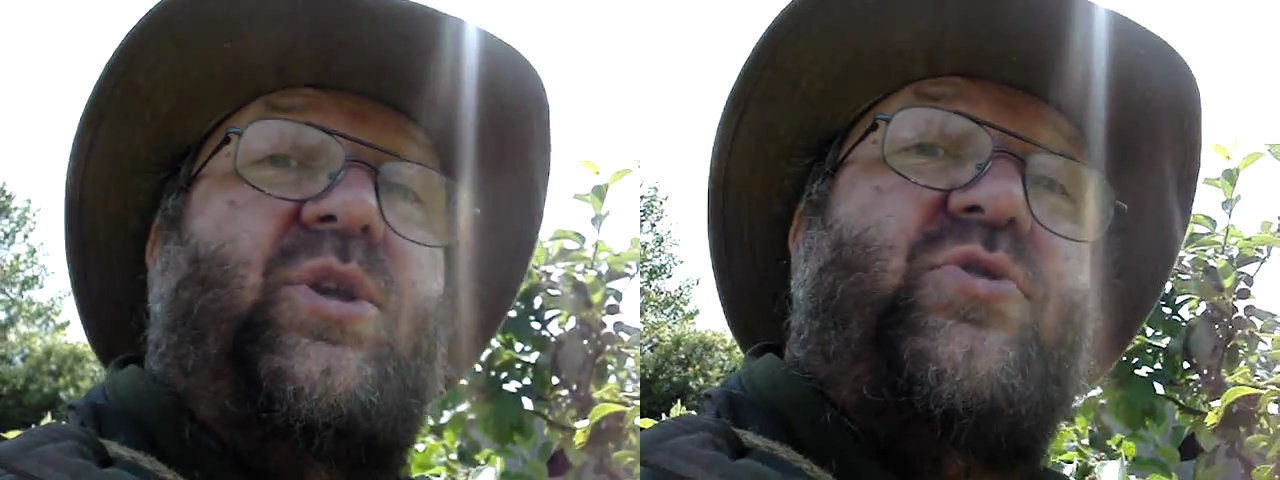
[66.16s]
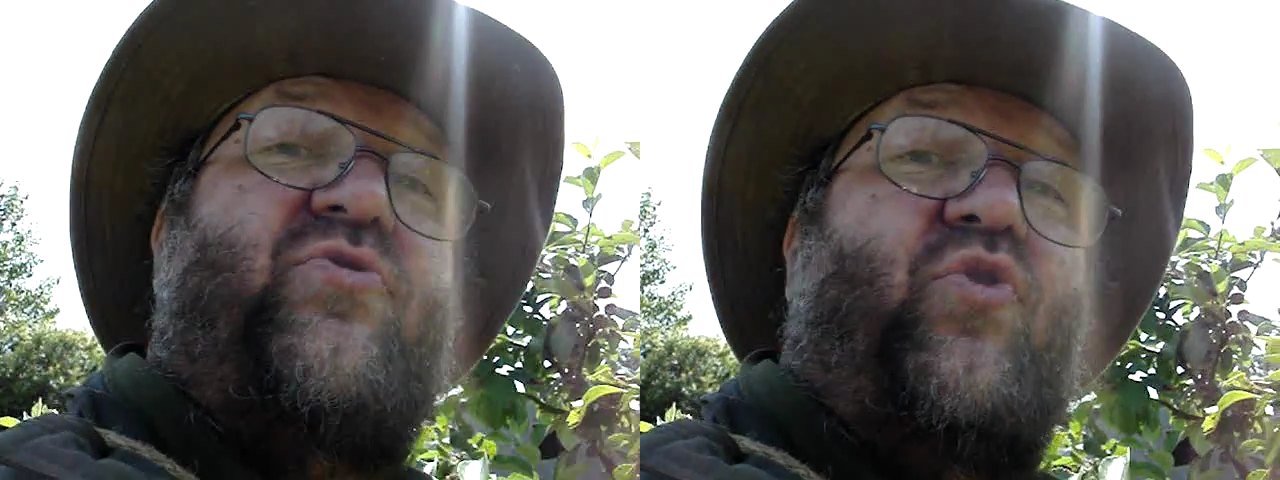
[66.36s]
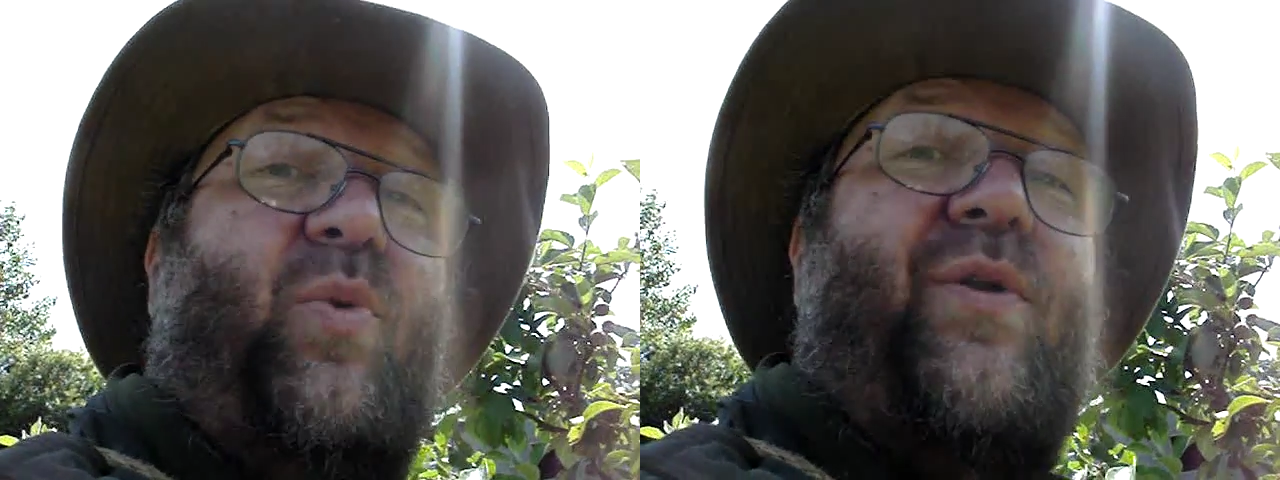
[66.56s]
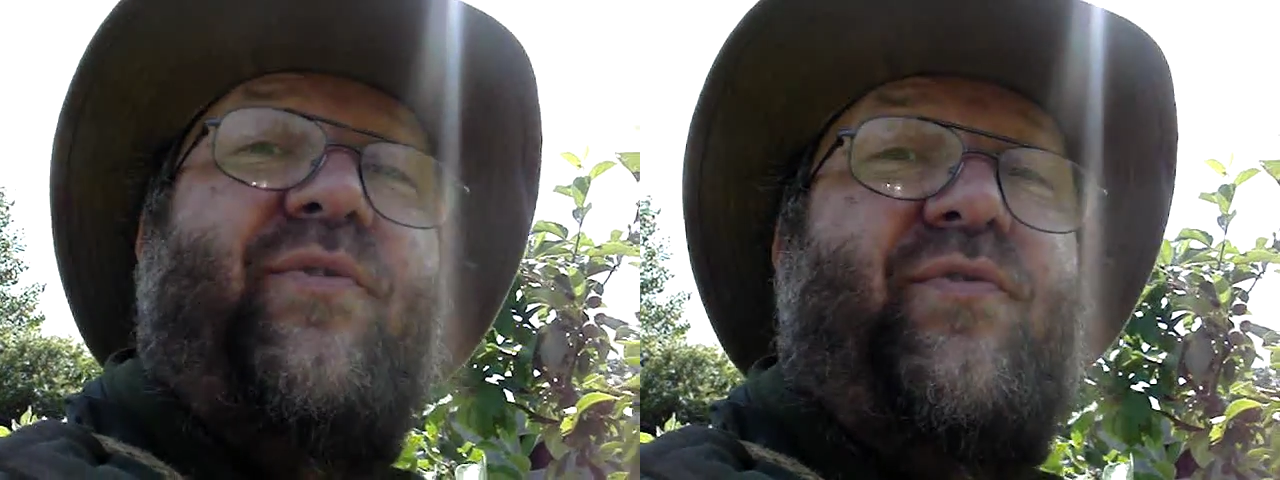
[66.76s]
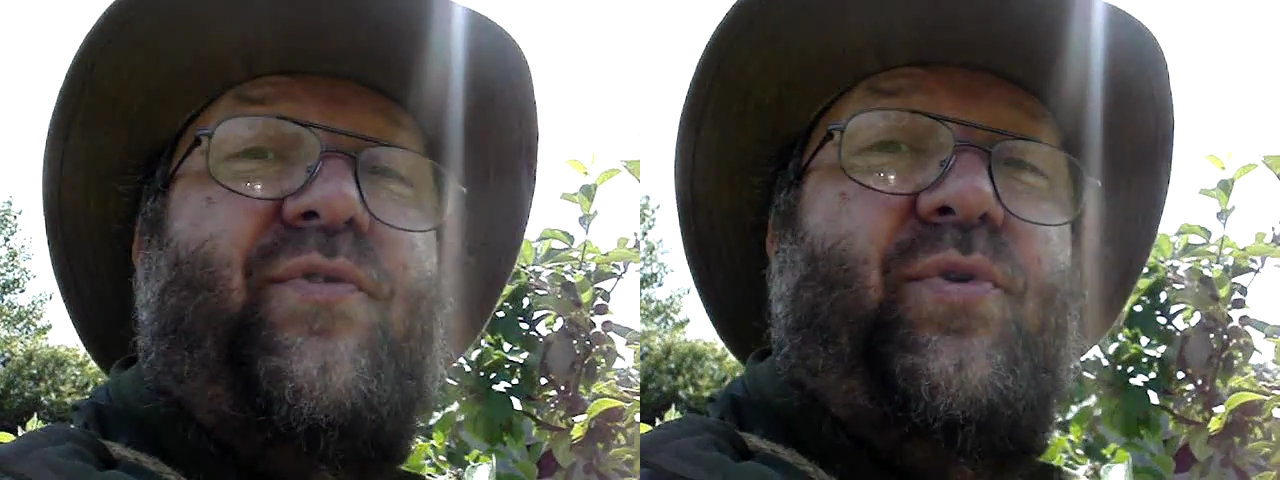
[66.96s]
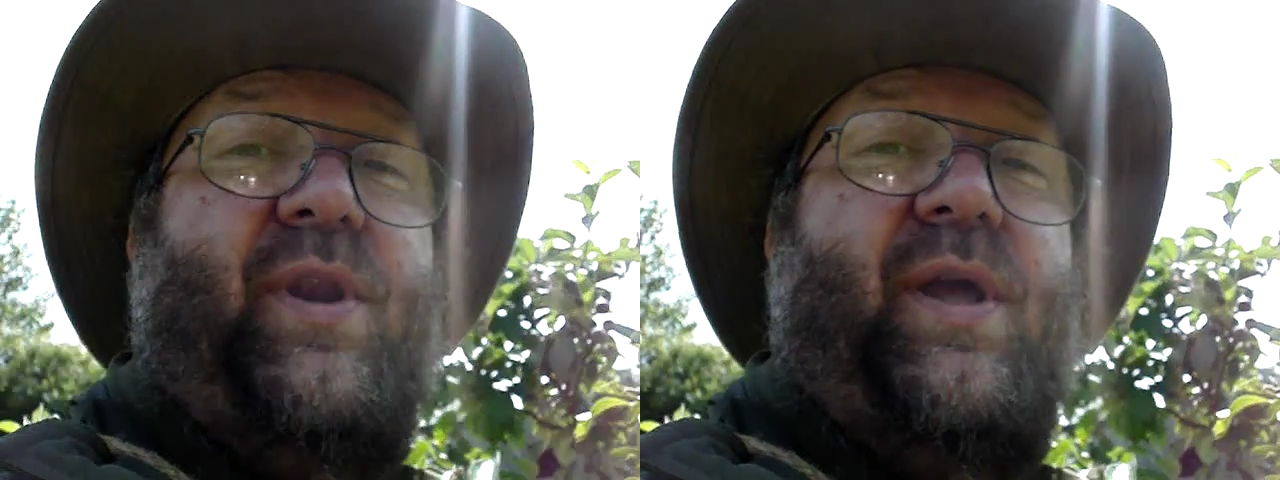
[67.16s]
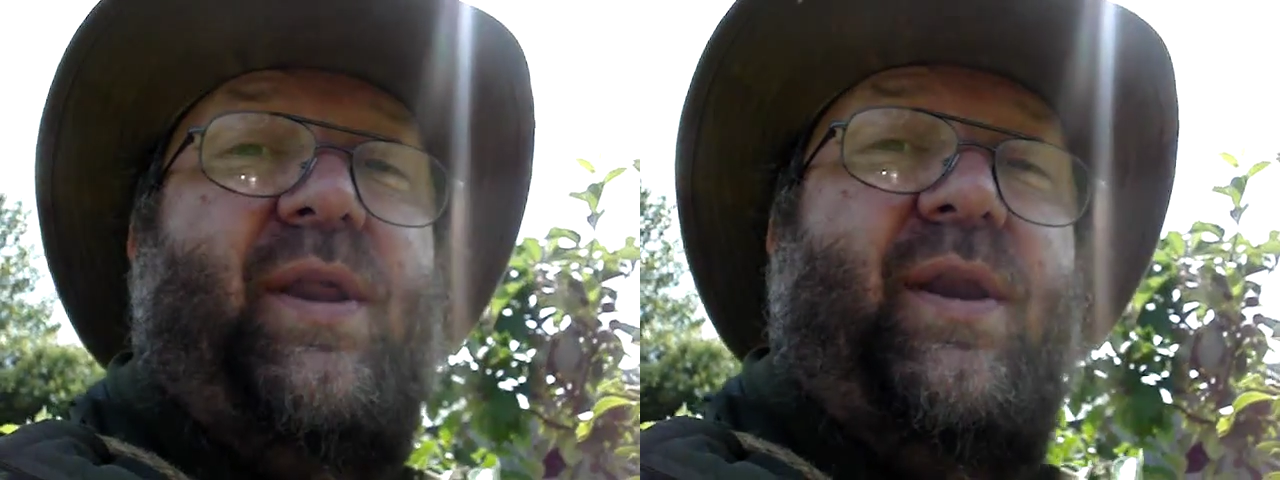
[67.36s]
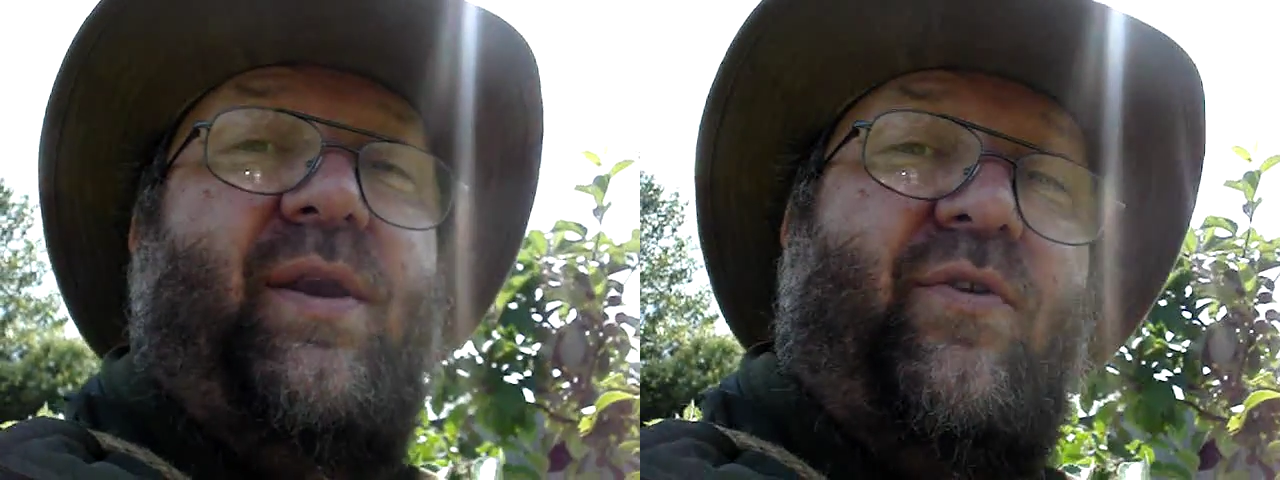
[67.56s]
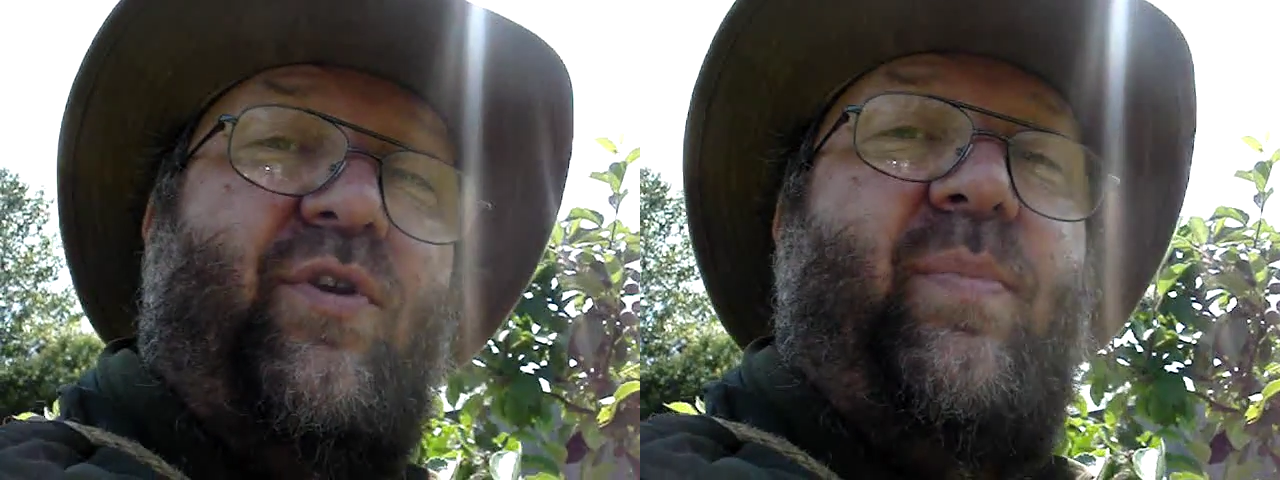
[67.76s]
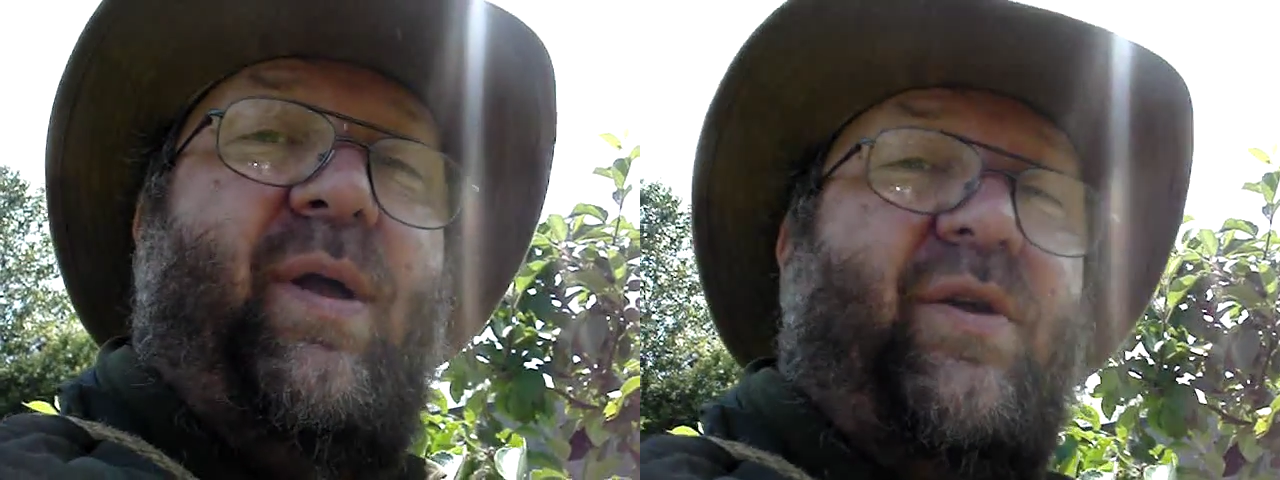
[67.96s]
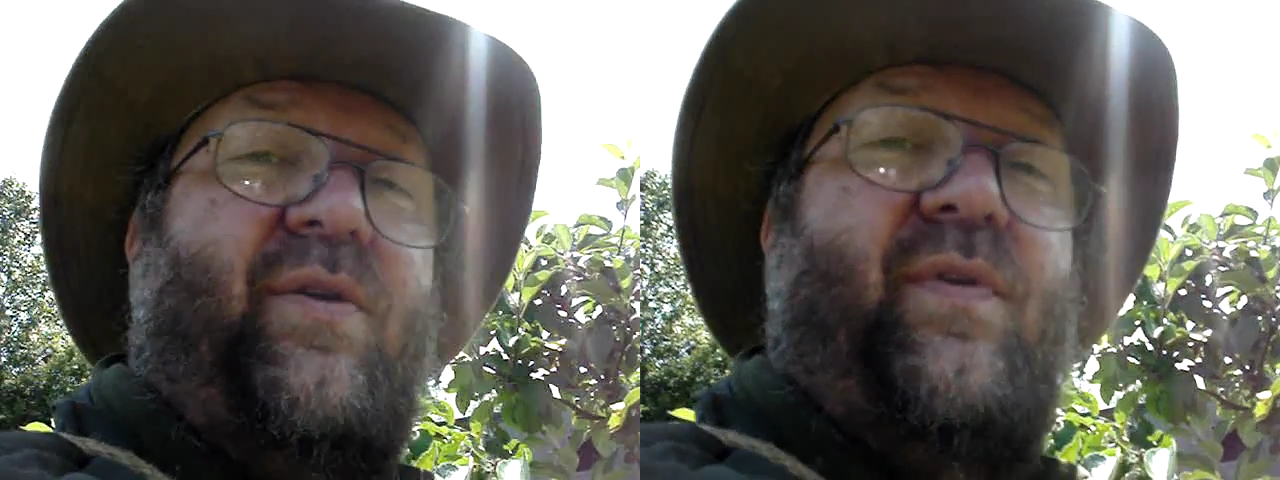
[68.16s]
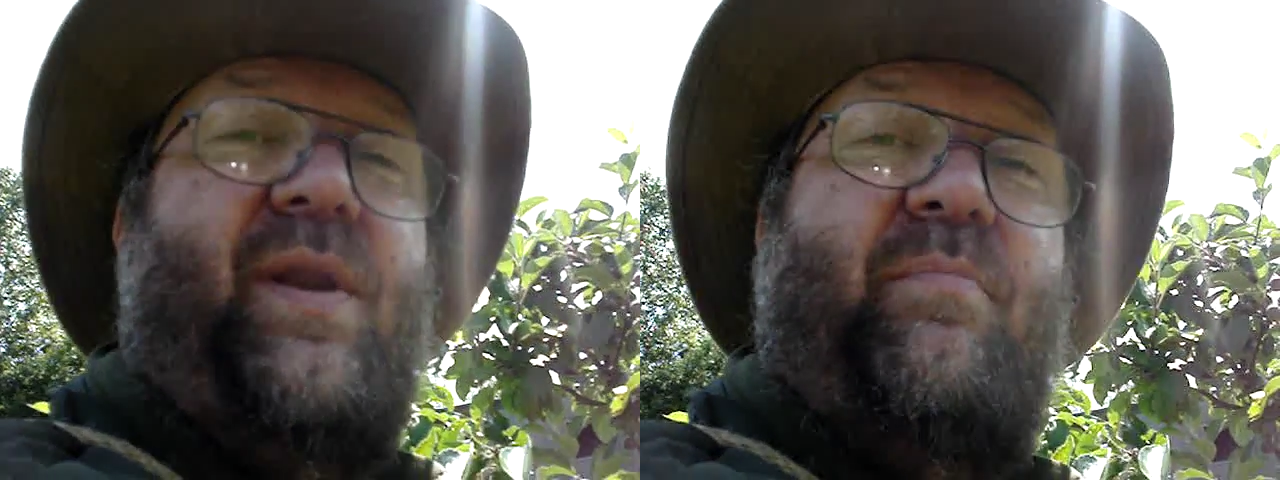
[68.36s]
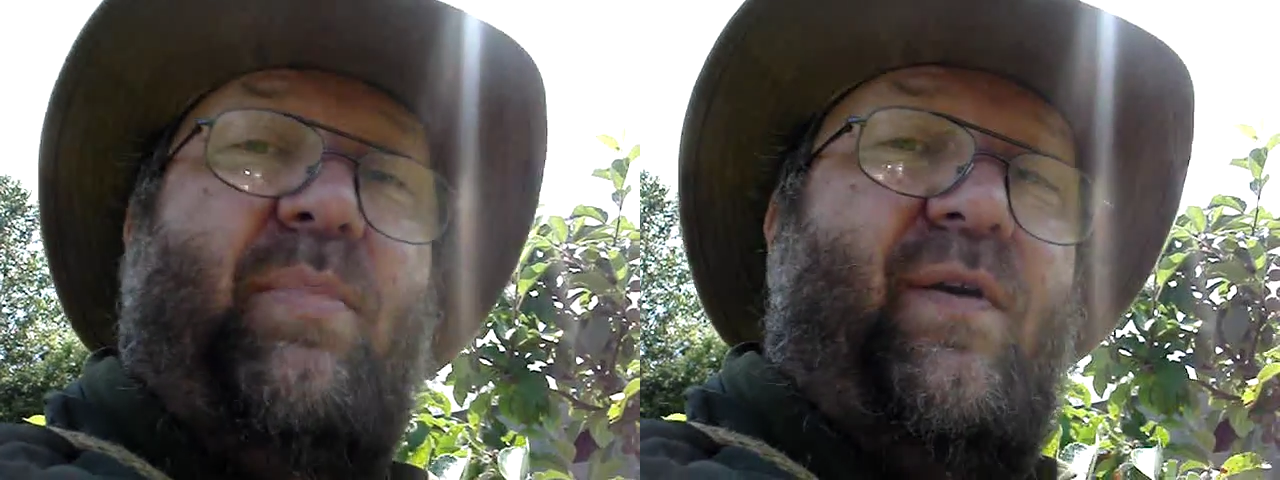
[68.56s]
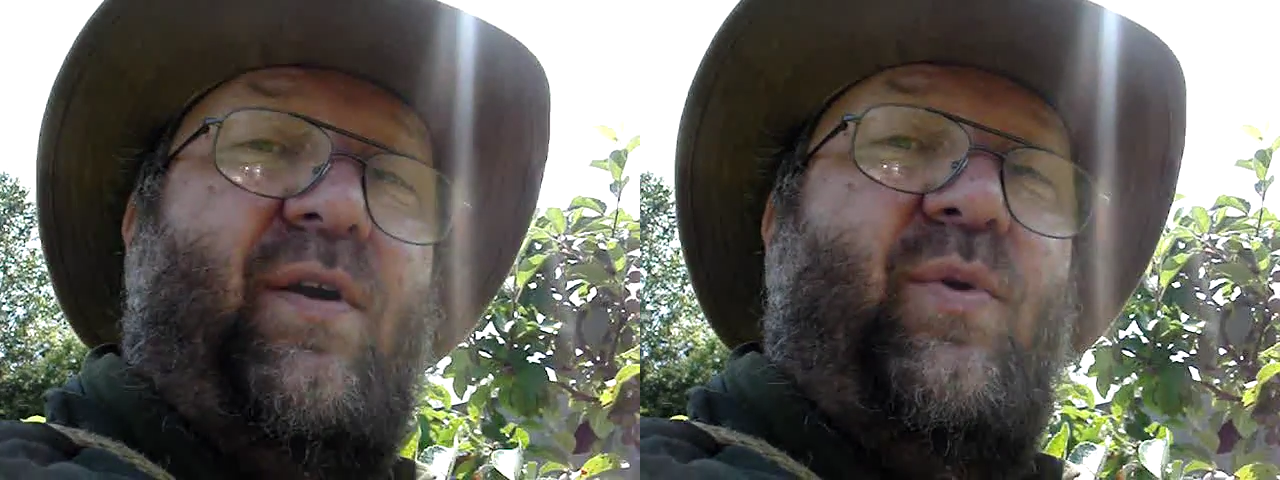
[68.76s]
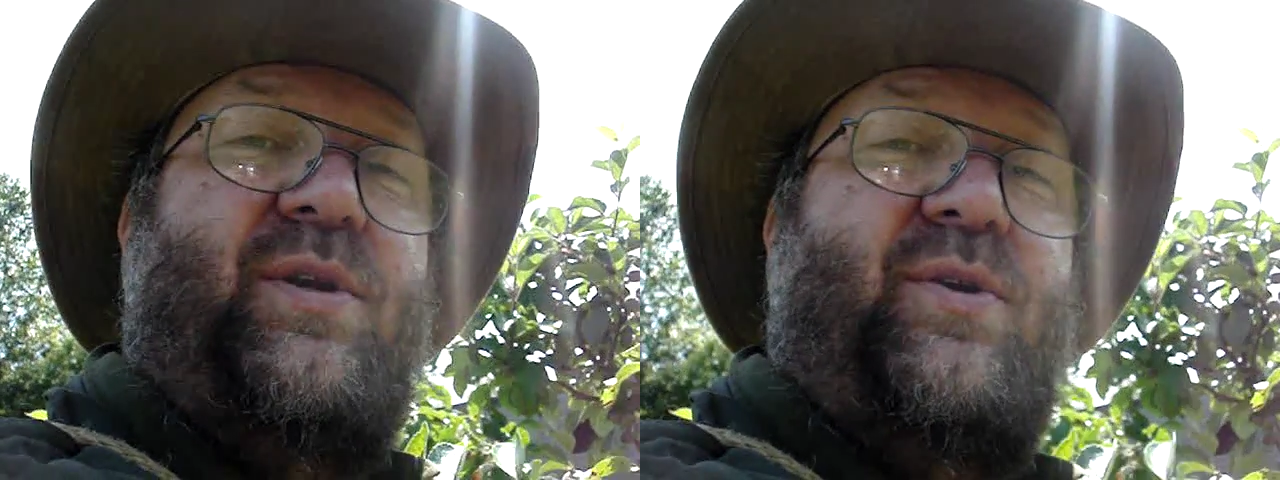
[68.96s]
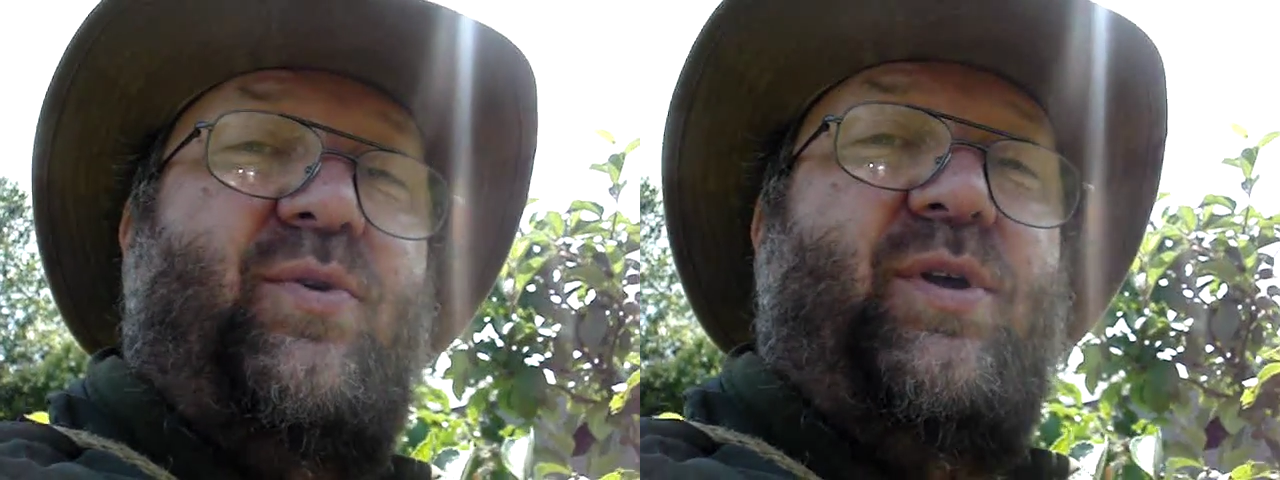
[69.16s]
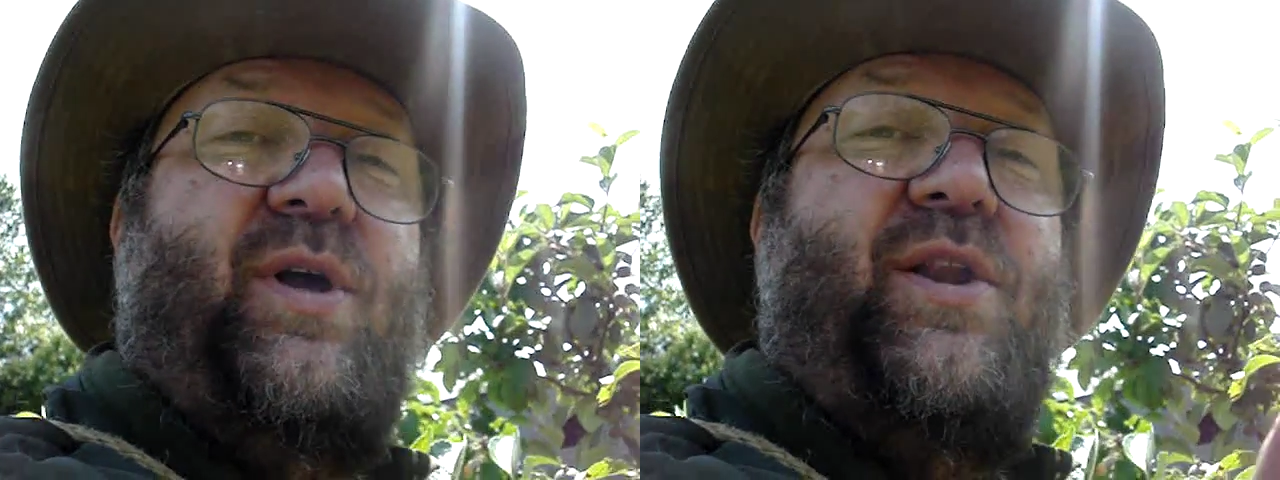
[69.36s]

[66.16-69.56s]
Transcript: destroy one fruitlet and then creep out of it and then burrow into